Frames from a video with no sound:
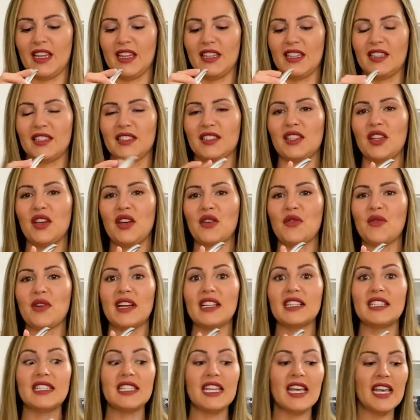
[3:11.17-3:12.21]
So a
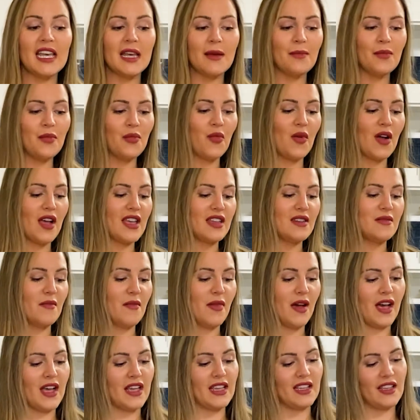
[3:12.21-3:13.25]
tip when
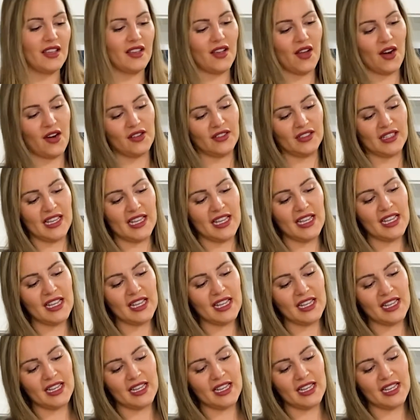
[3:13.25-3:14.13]
buying garlic,